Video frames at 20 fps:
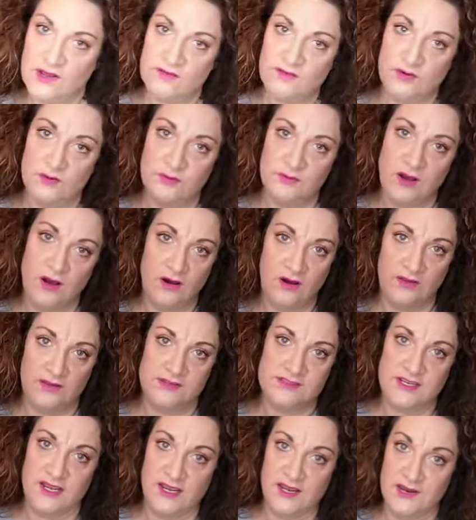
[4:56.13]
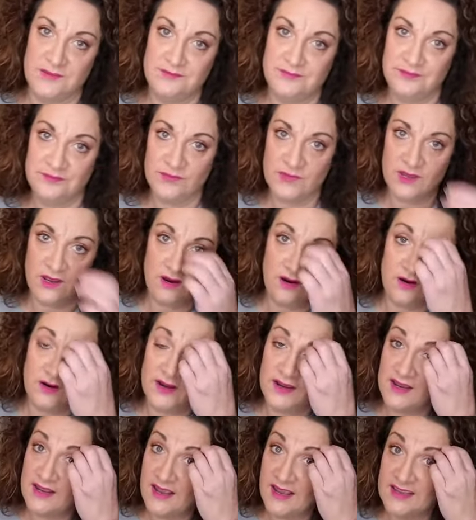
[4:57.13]
love them all the time. All
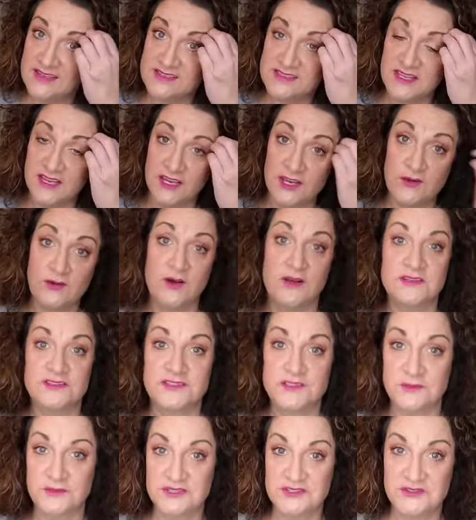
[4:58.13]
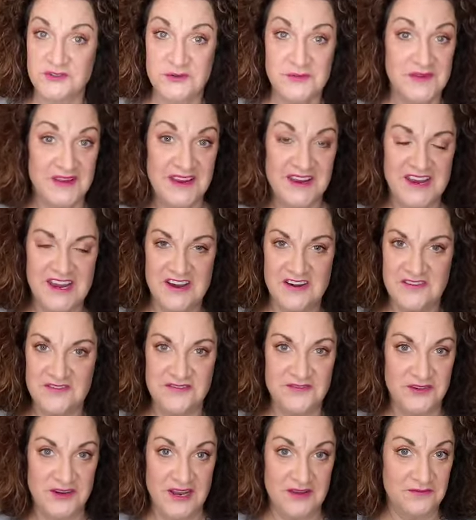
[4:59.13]
right, guys, thank you all so much for being
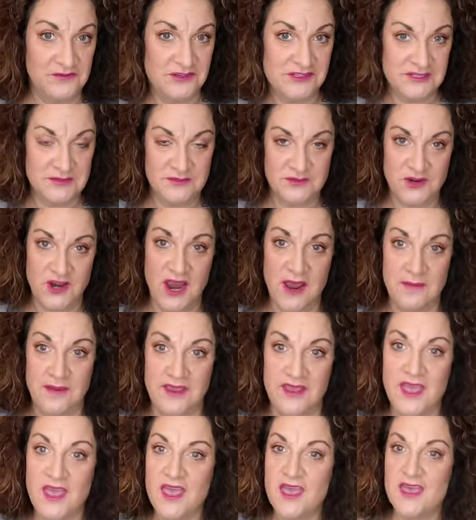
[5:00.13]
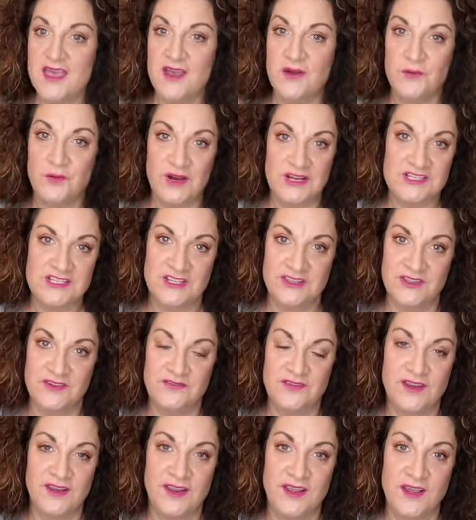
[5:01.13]
here and for subscribing, watching the
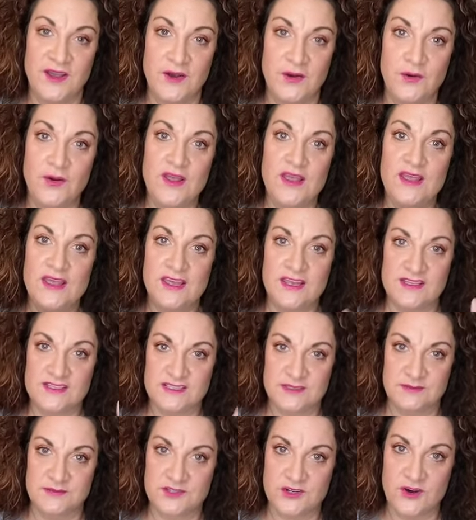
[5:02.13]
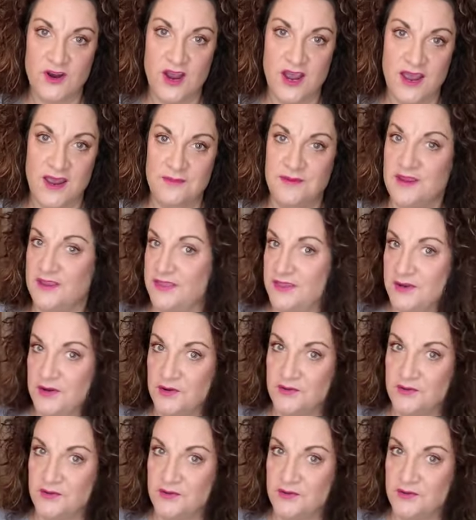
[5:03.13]
video. Hit subscribe, hit the